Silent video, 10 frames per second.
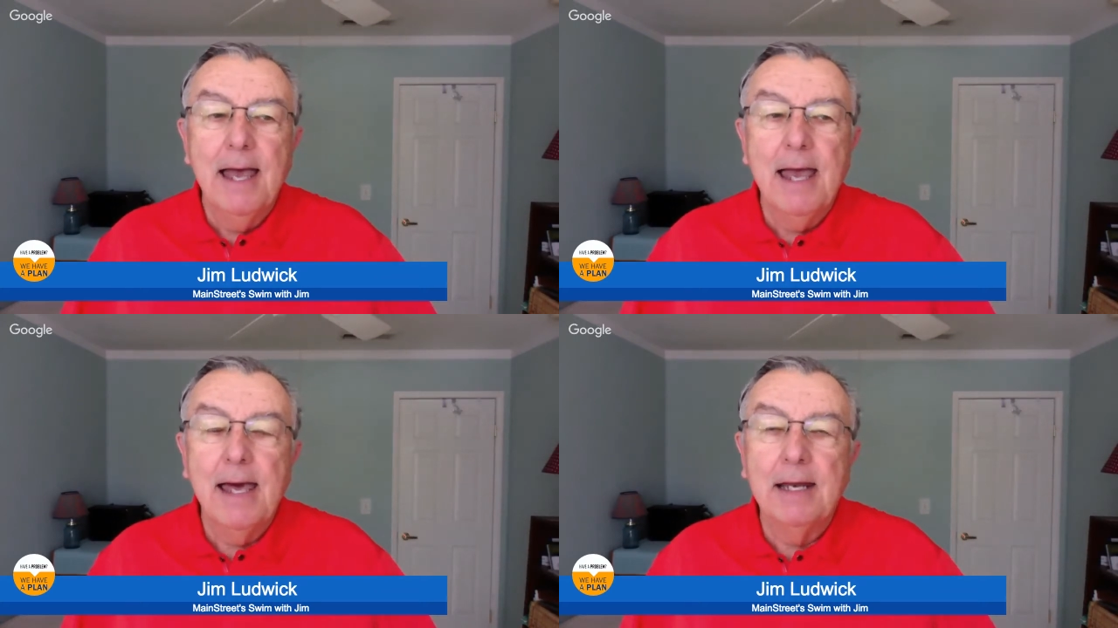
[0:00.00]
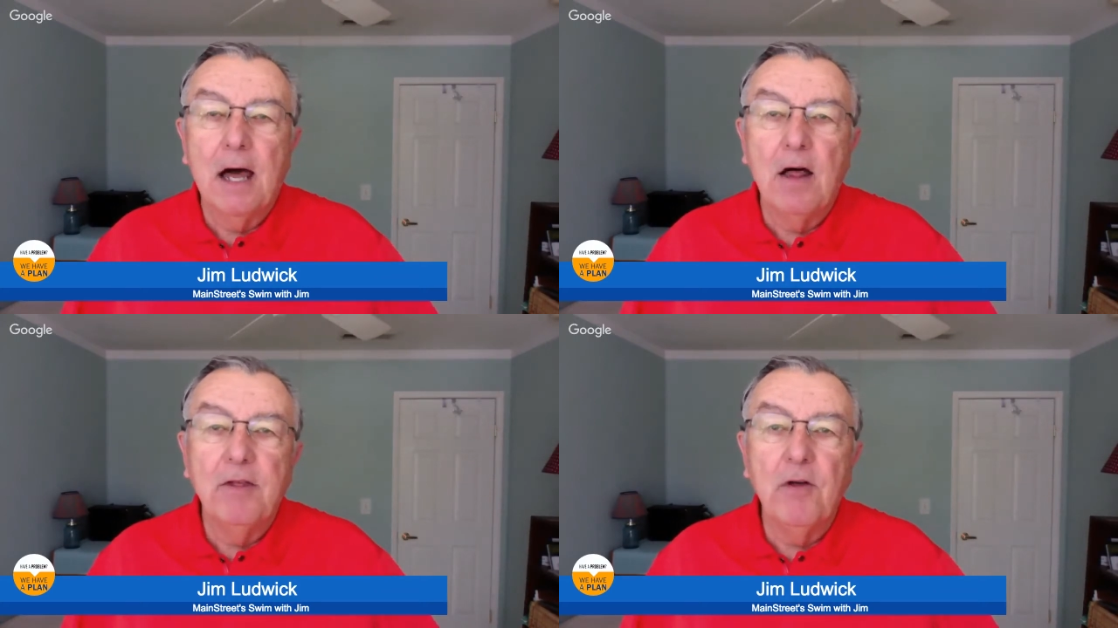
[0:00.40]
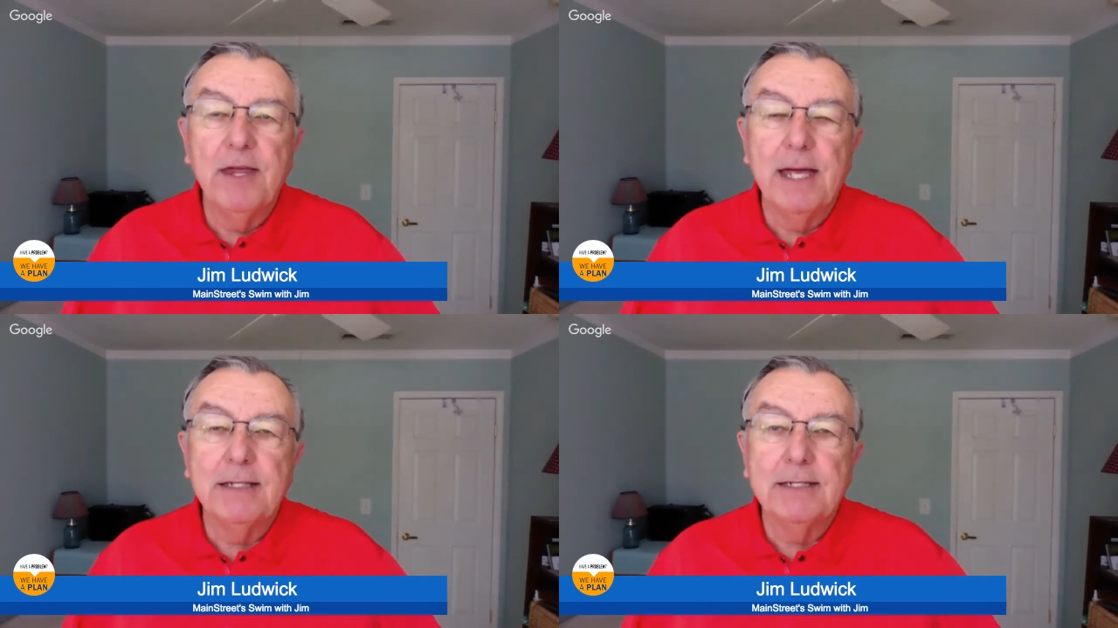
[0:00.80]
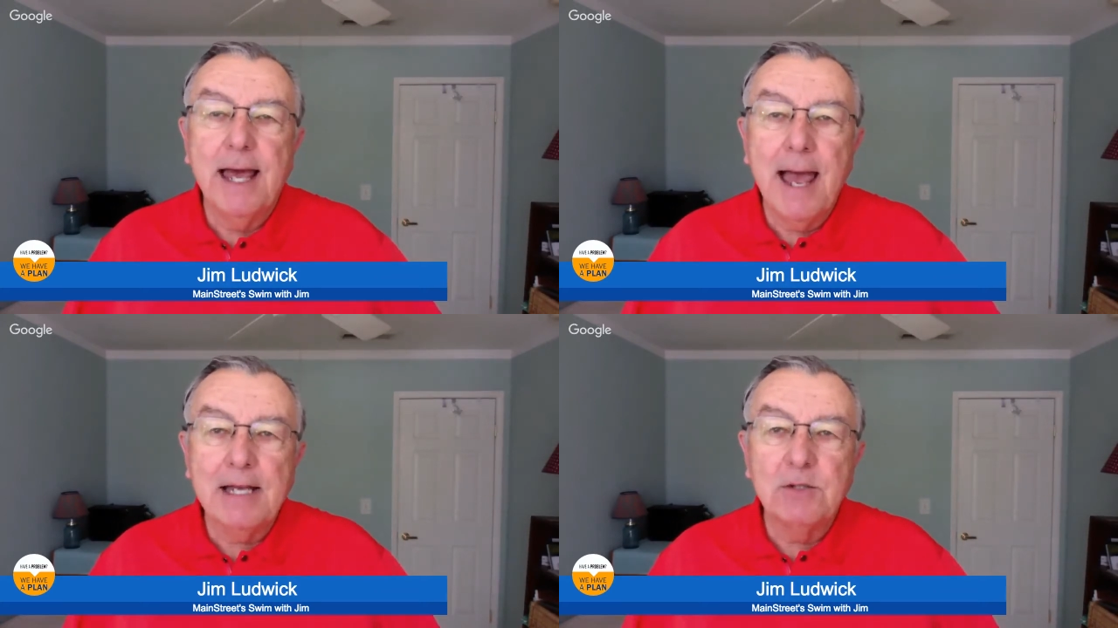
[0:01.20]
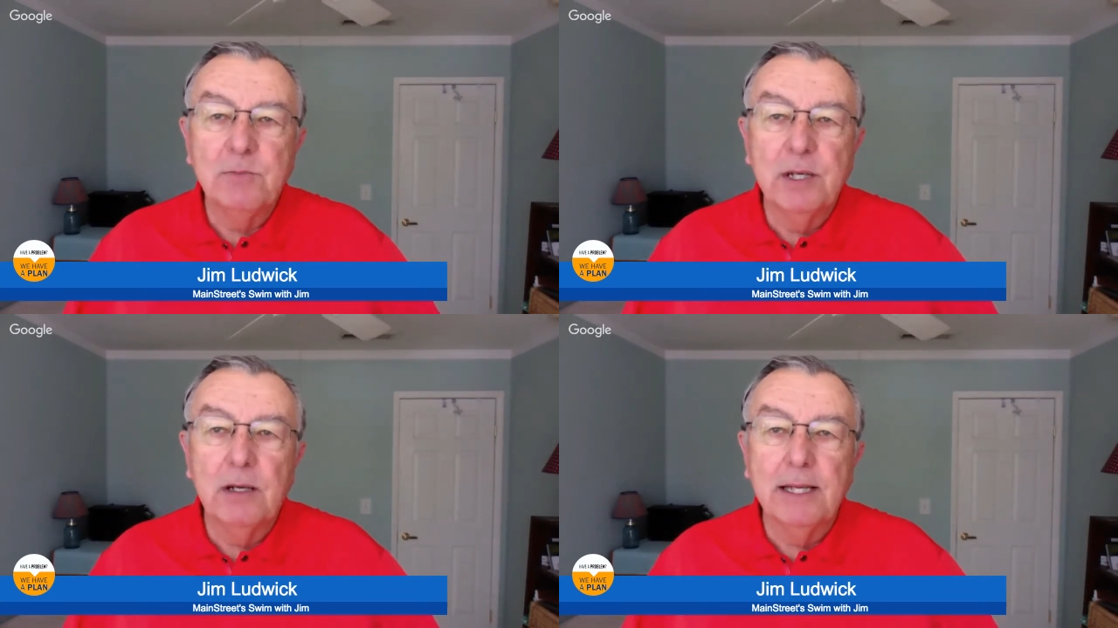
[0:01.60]
and although that tax
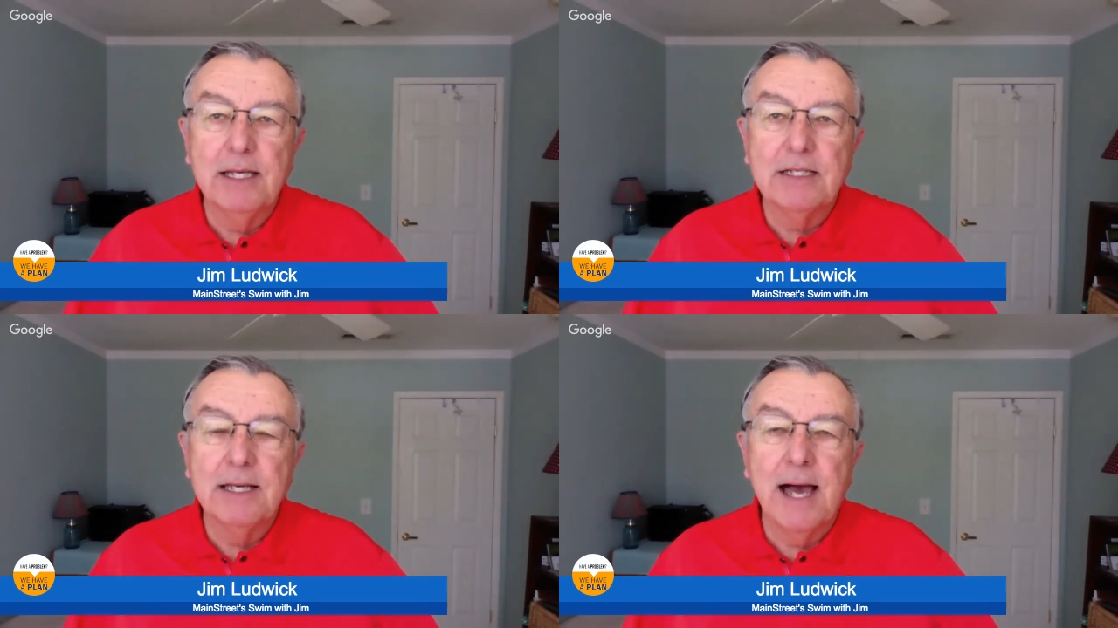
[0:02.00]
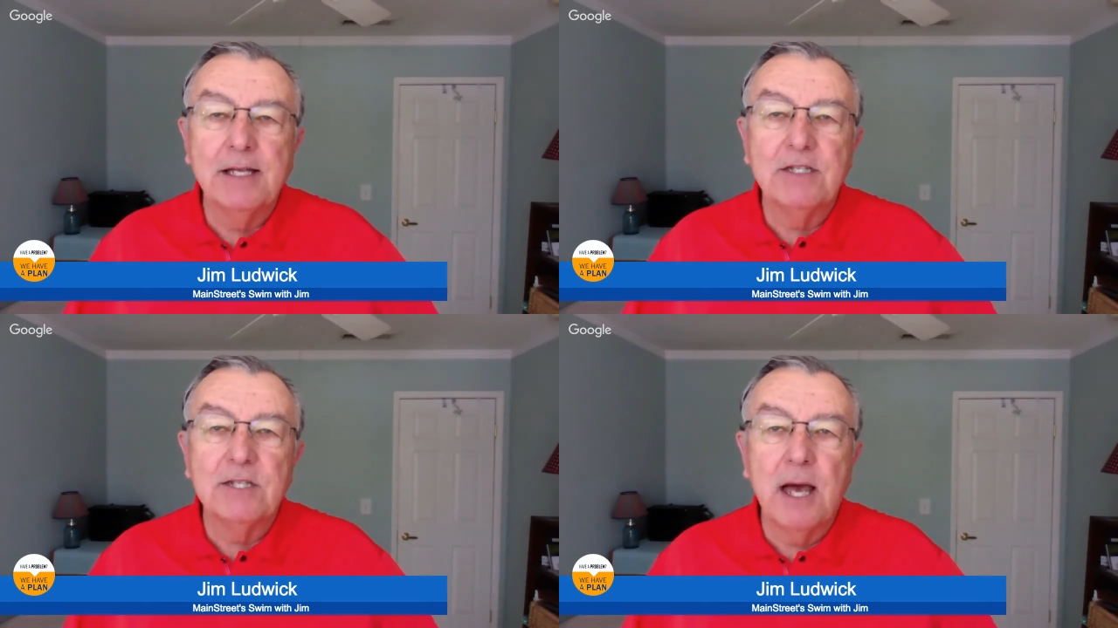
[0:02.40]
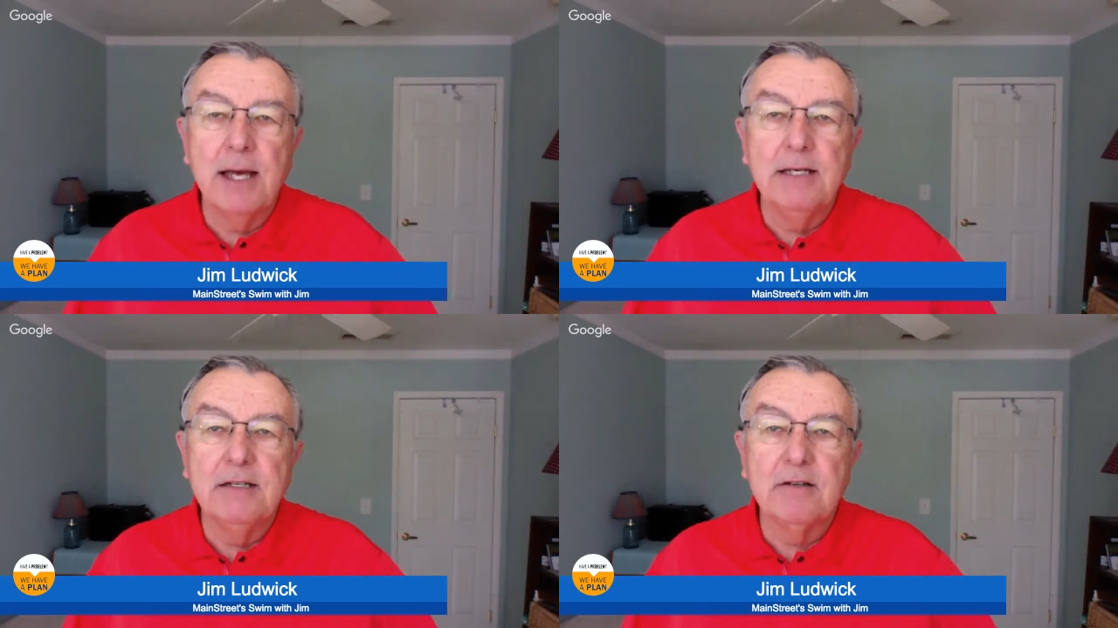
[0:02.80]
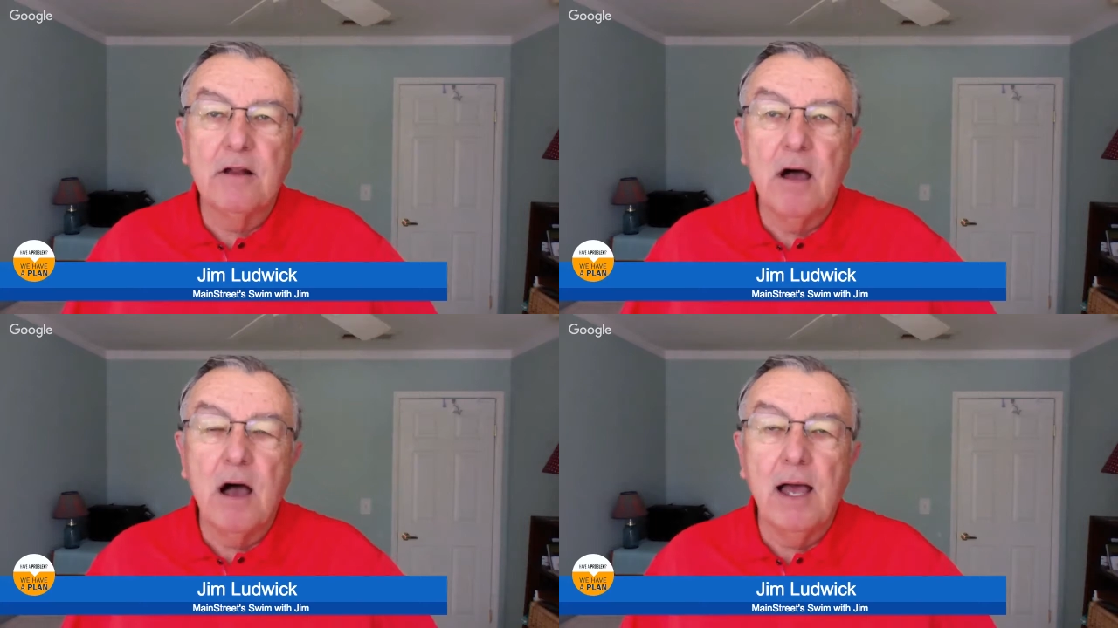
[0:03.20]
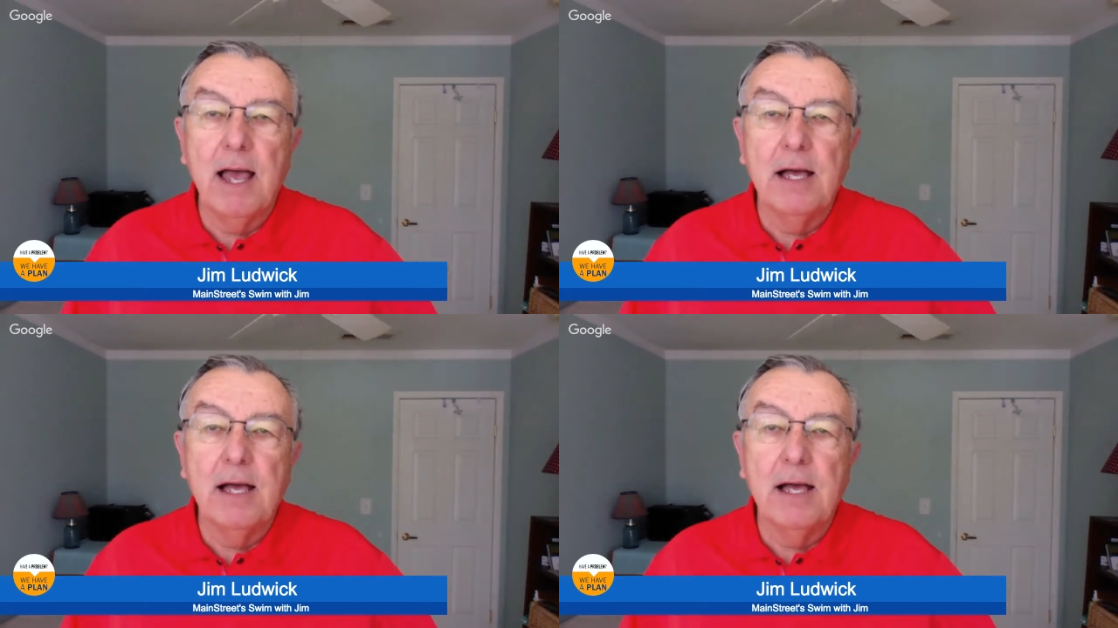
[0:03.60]
bill is not signed into law